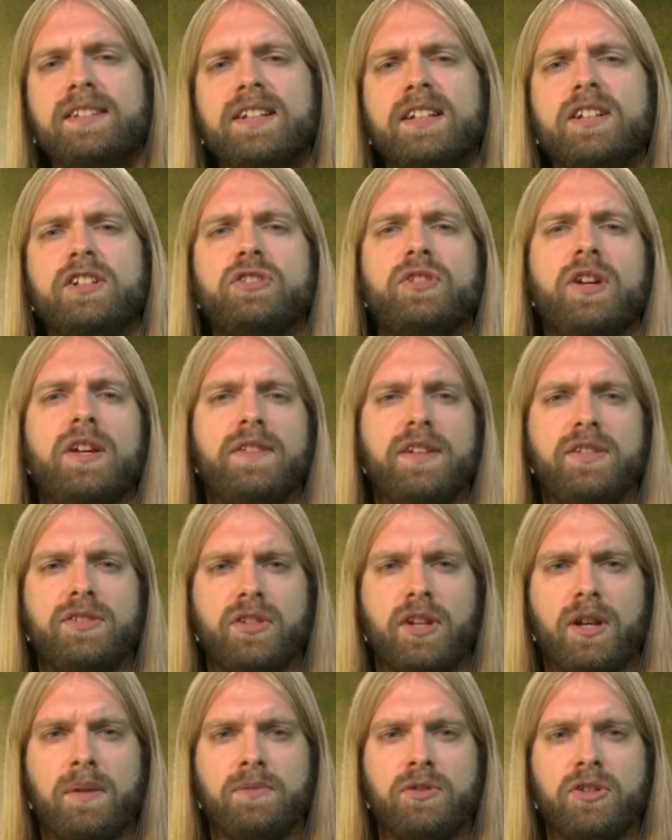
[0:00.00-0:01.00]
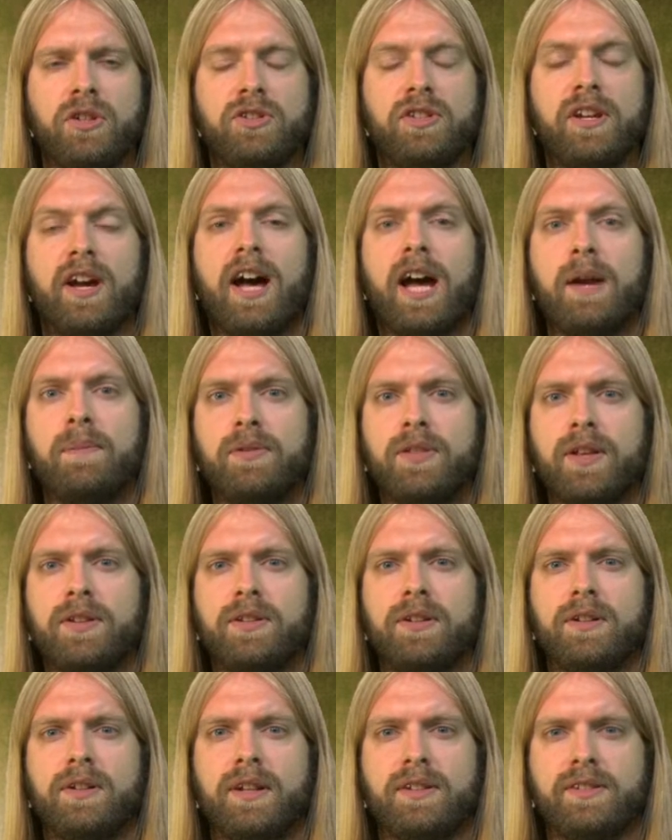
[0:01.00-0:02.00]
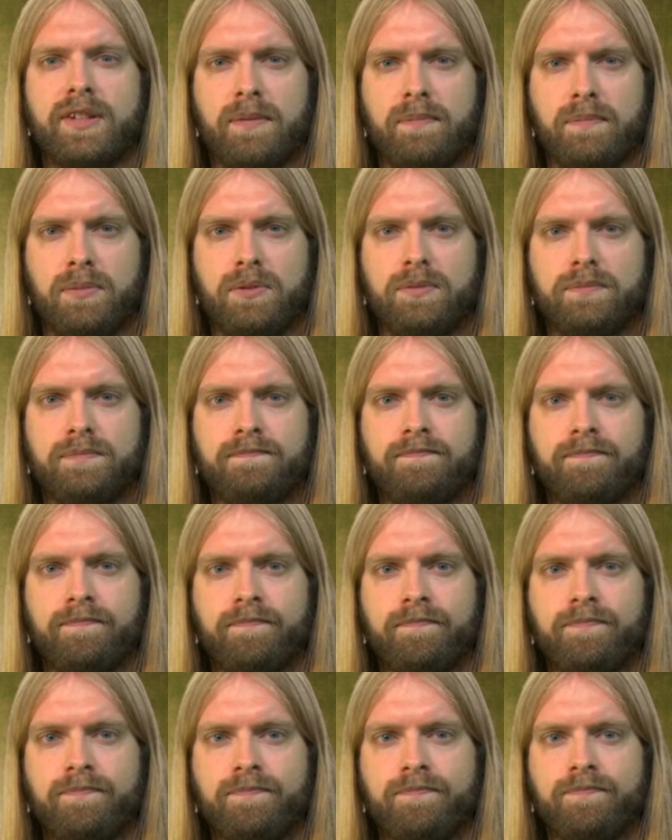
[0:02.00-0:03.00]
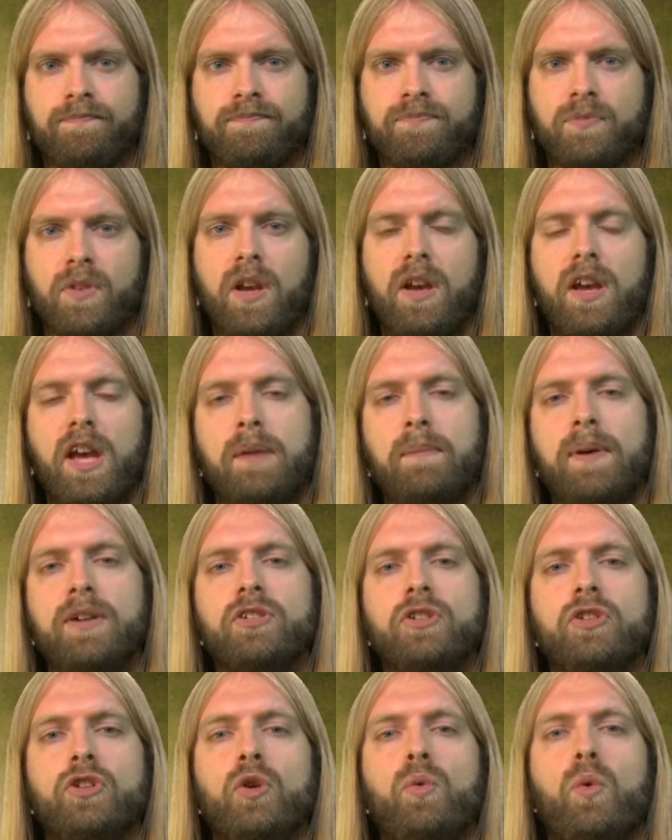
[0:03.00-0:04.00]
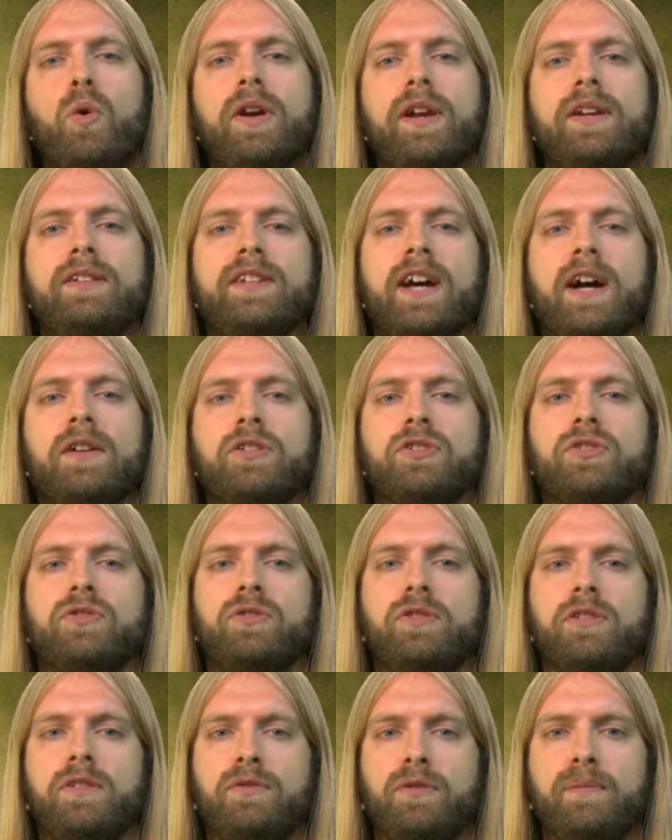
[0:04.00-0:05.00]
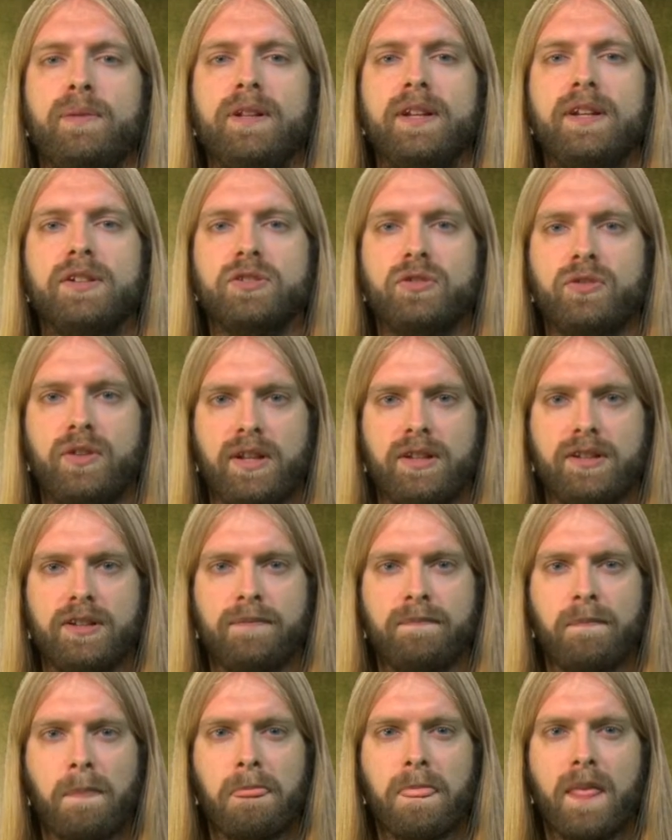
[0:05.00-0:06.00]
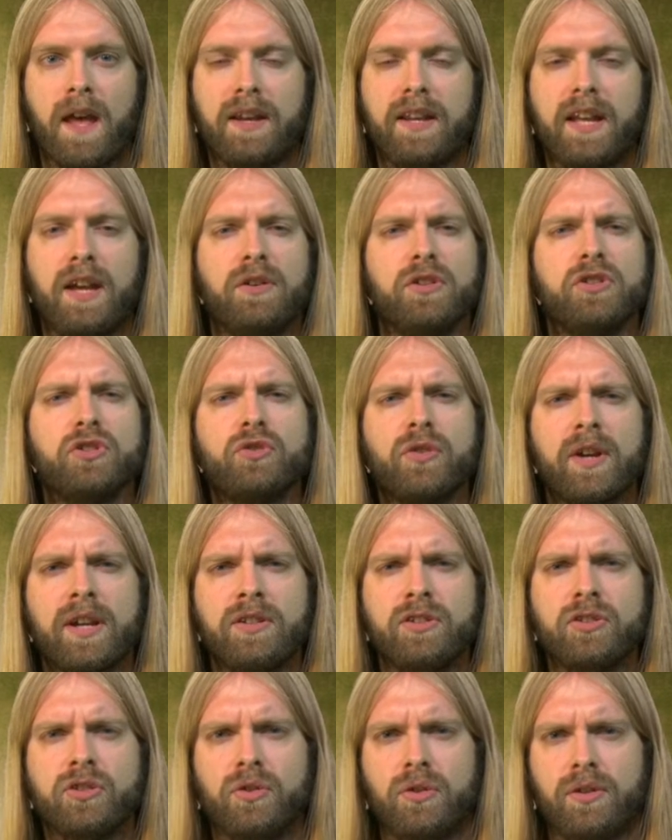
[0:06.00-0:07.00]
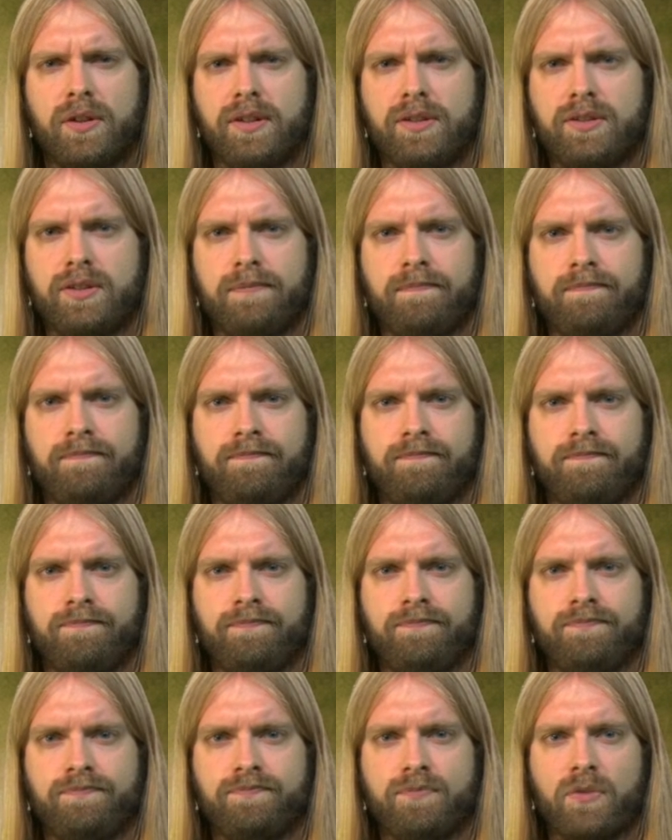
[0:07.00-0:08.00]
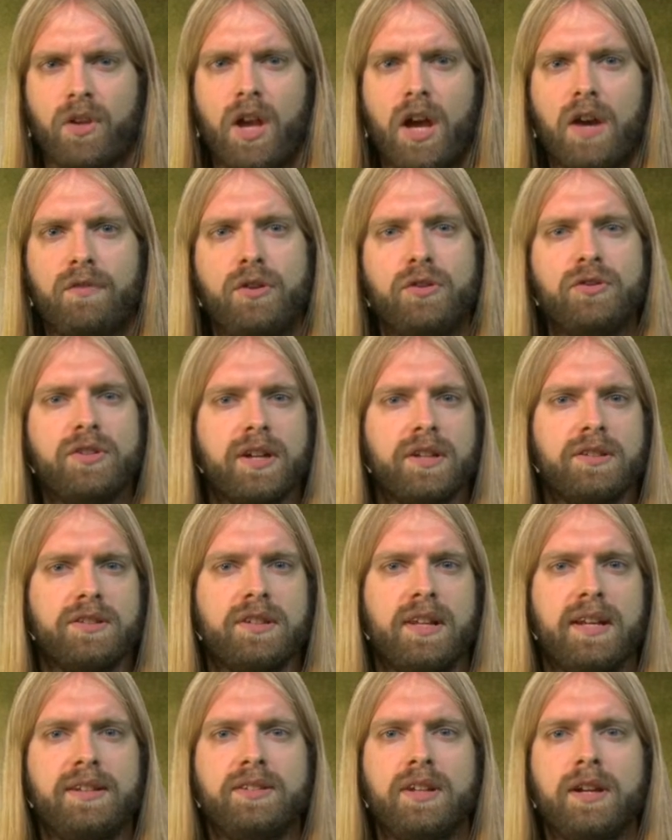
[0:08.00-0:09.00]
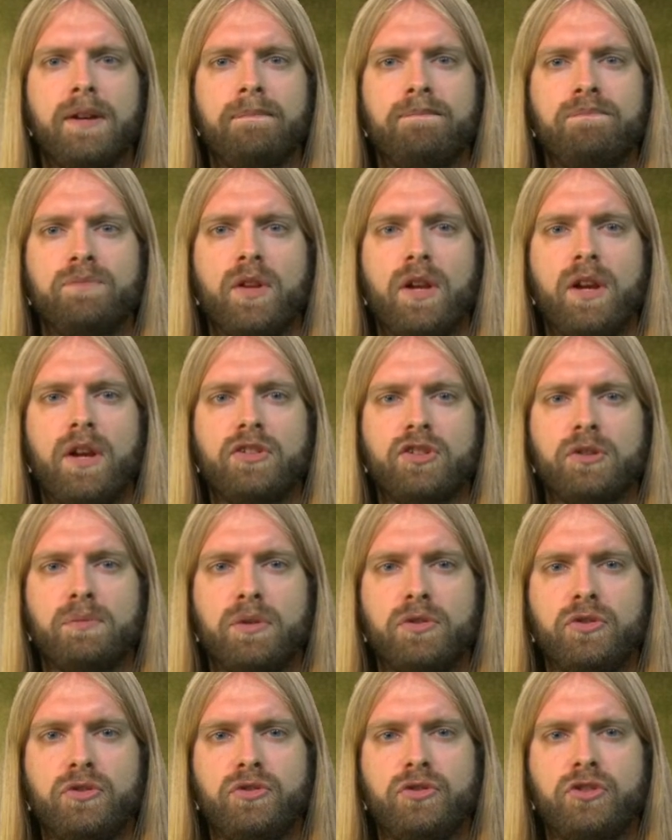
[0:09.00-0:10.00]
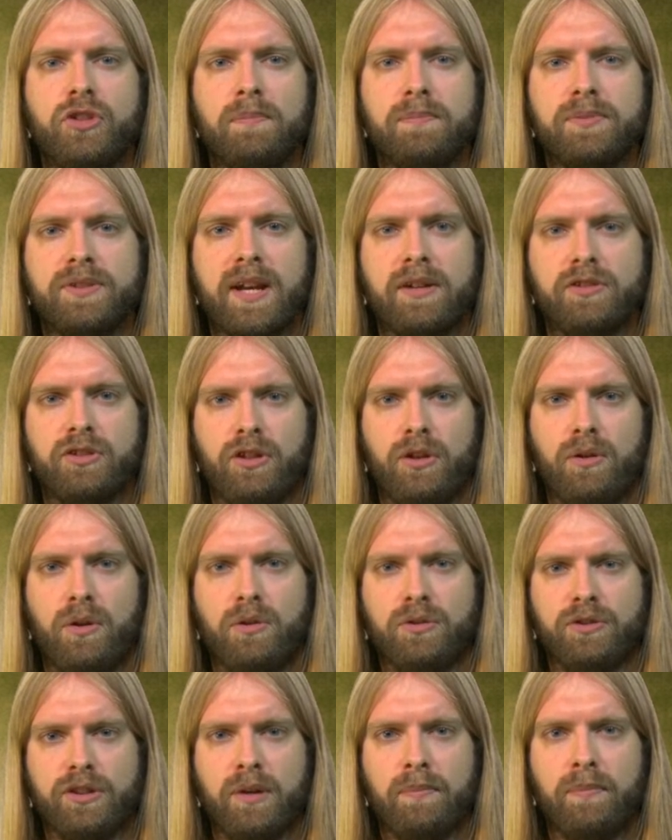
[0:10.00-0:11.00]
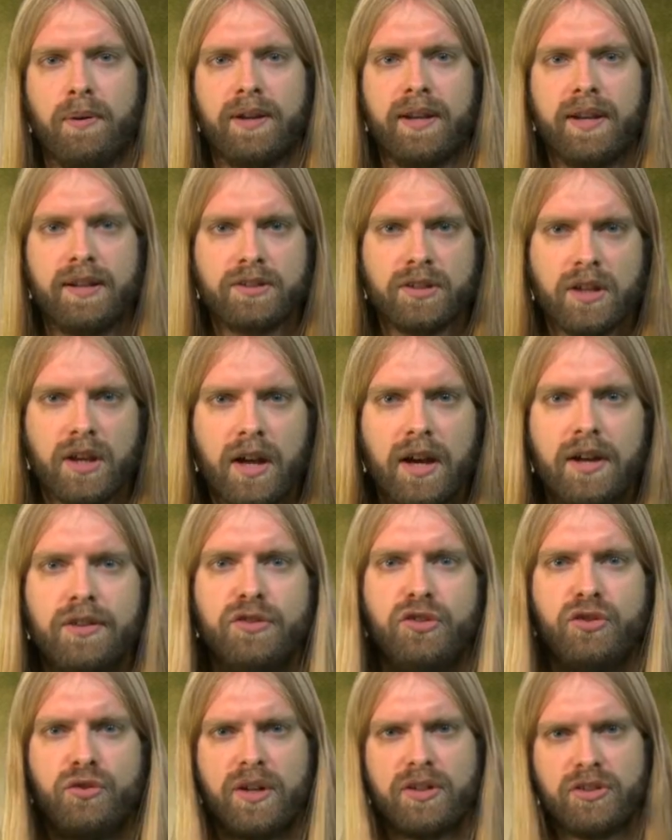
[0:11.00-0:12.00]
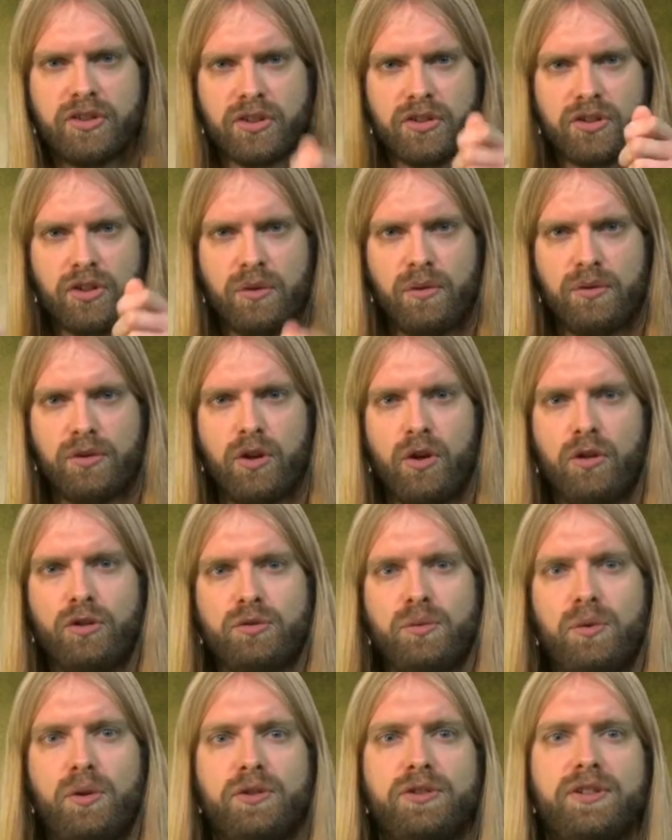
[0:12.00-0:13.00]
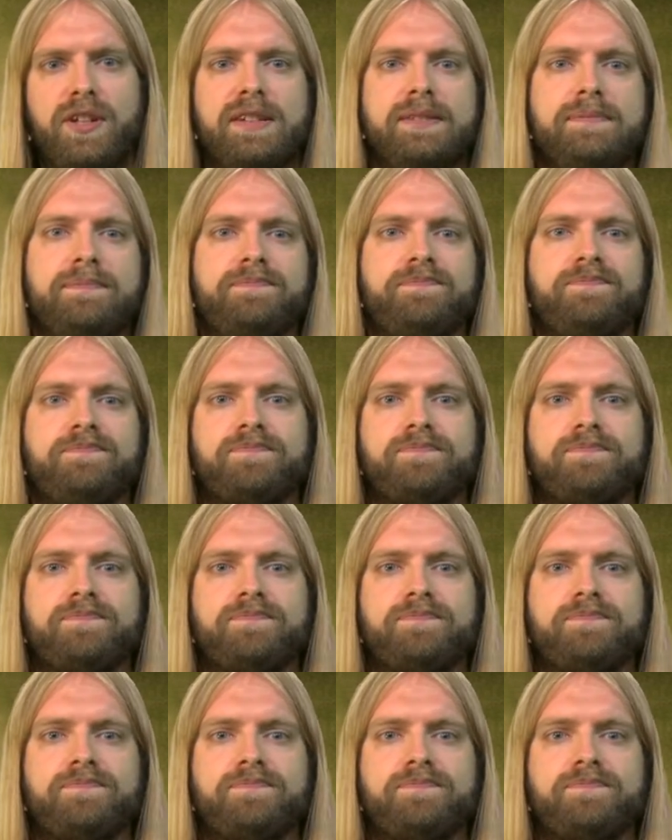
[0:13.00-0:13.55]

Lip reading: Let's illustrate these terms using a hypothetical example. Imagine you're walking down a familiar street and hear a strange noise. A few seconds later, someone jumps out at you holding a bucket and drenches you with cold water.